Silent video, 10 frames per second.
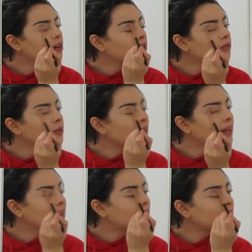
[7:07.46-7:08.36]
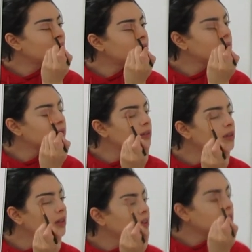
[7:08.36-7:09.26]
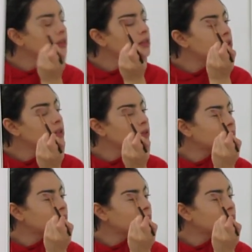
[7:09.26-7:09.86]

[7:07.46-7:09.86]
all over my lid to